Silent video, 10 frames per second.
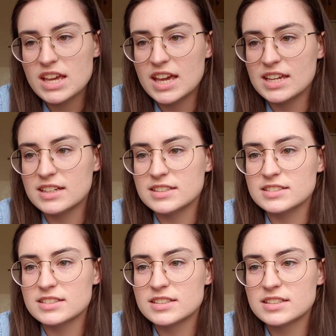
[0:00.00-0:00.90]

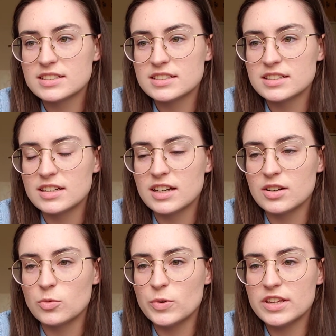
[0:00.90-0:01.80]
And
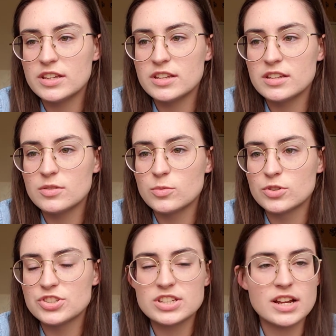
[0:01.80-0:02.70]
we were
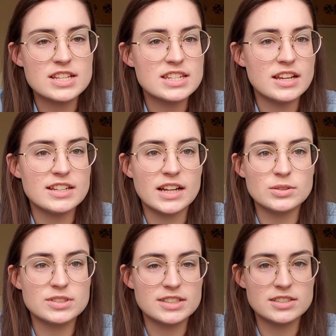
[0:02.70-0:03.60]
just kind of standing
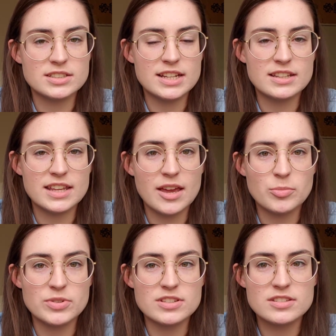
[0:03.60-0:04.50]
out there in the
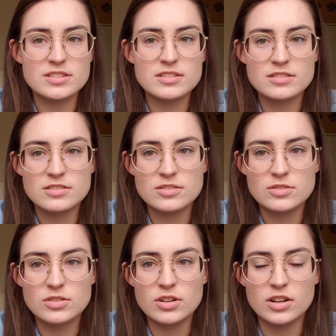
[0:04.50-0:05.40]
campus
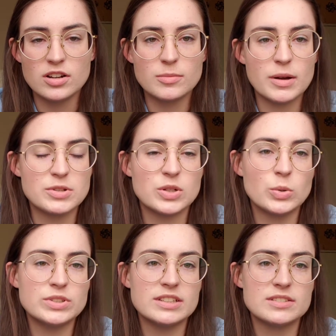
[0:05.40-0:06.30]
I was
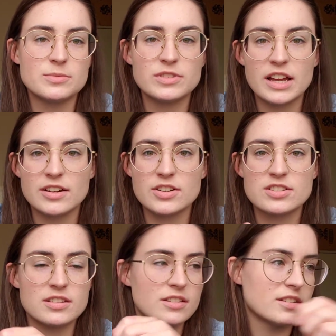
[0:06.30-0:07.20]
holding some flyers
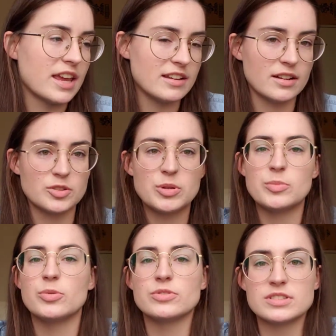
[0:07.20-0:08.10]
to hand out to
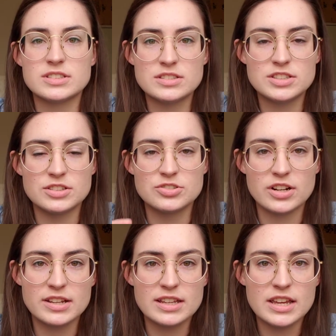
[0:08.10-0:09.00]
people to try to
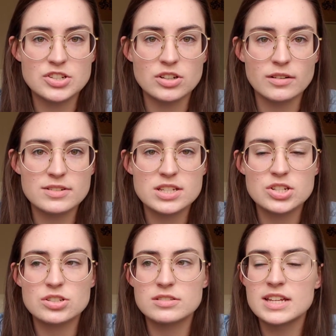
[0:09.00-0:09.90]
engage in
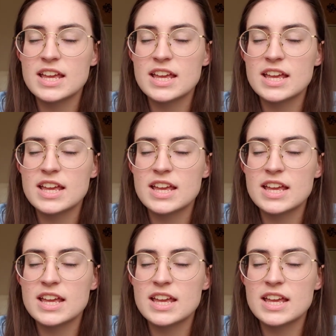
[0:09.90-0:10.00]
conversation.